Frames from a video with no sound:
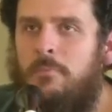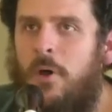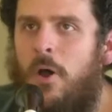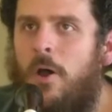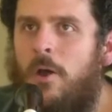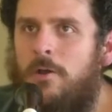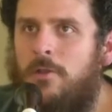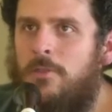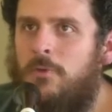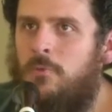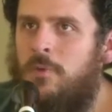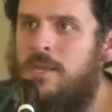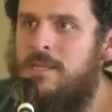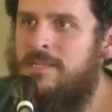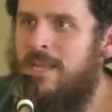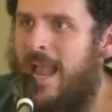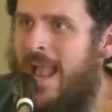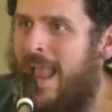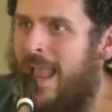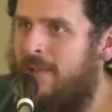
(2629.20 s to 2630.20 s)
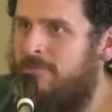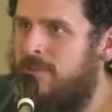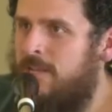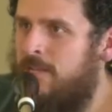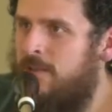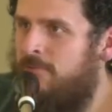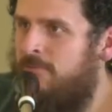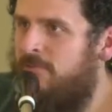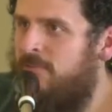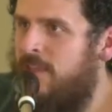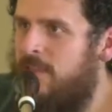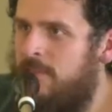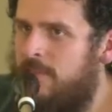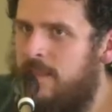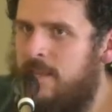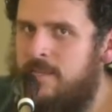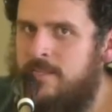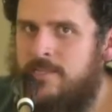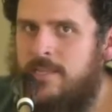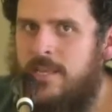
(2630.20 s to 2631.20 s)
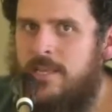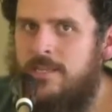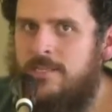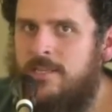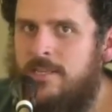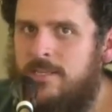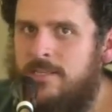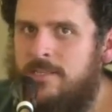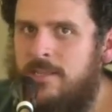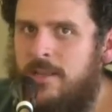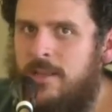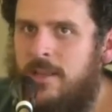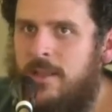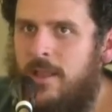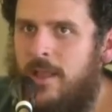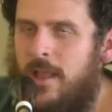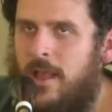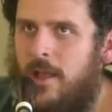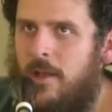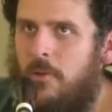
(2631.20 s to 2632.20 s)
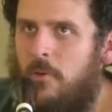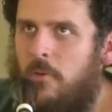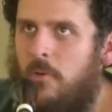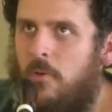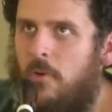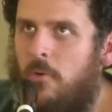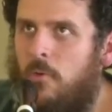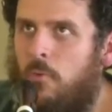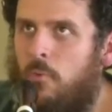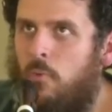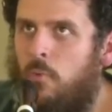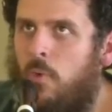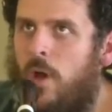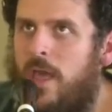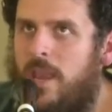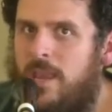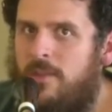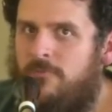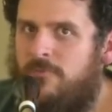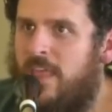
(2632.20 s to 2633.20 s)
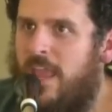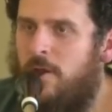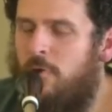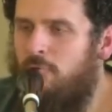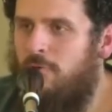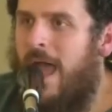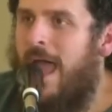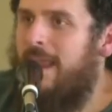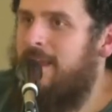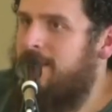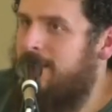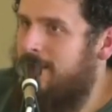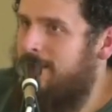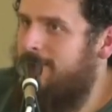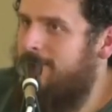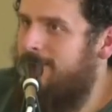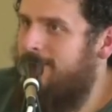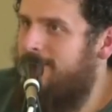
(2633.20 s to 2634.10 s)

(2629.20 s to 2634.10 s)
part of the reason I have to defend these things is what if they're right?